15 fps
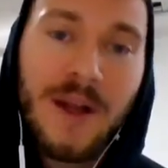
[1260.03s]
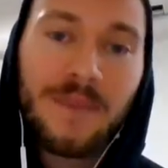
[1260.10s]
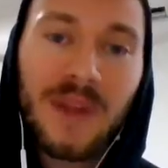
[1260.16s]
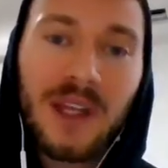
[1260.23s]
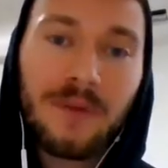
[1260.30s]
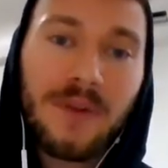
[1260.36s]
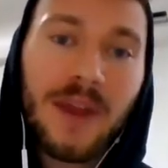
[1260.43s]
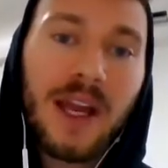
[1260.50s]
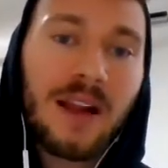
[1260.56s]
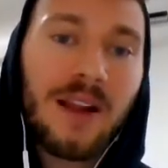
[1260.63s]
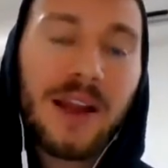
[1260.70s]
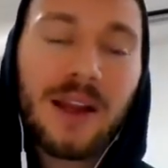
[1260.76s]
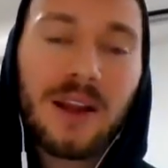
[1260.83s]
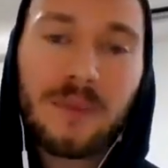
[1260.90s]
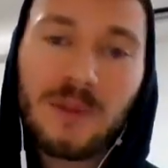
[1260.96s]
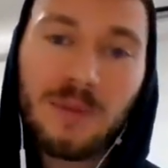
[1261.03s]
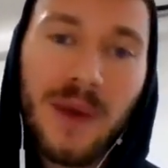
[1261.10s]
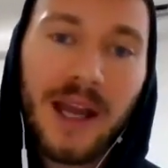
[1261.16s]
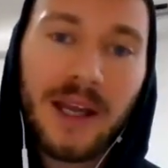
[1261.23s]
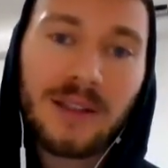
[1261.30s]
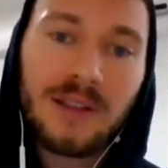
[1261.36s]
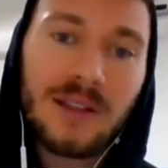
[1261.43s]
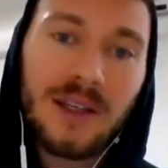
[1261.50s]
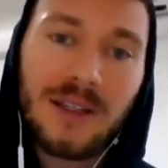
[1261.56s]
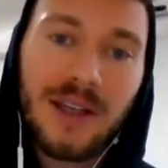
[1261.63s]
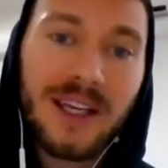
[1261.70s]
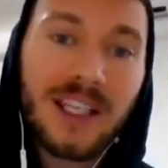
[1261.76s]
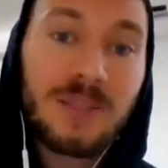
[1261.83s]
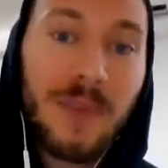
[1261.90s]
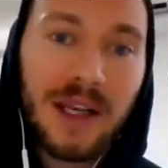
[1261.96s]
And if that client comes back and says, I
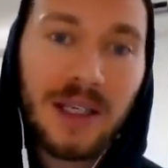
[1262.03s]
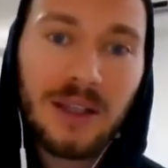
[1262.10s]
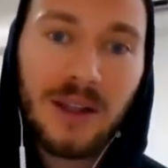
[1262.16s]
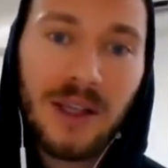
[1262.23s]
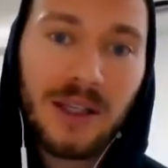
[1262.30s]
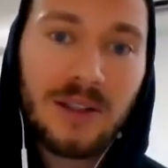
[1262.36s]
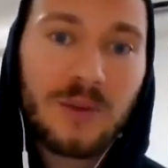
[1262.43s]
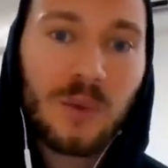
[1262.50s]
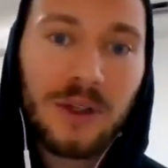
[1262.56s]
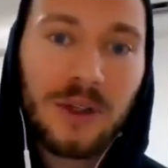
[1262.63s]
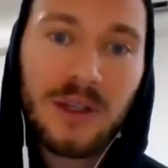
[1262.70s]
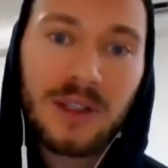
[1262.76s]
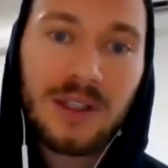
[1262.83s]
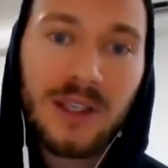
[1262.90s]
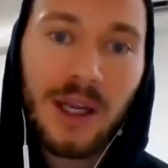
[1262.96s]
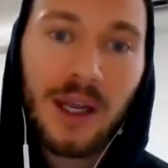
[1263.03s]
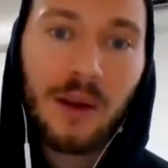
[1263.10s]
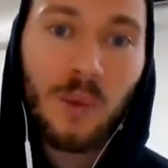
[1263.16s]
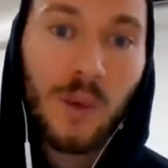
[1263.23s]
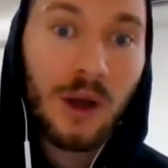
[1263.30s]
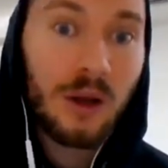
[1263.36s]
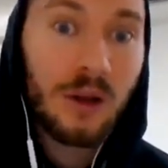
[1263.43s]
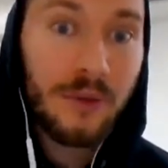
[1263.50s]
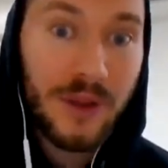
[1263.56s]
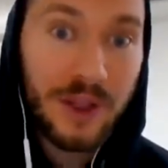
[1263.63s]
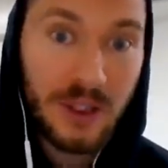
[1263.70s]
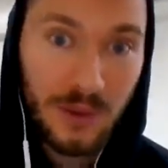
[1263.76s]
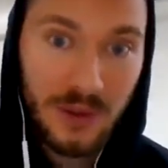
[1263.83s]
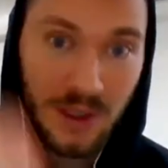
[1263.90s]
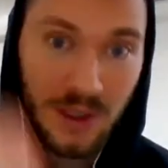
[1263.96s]
expected this, well, you can say, well, this was the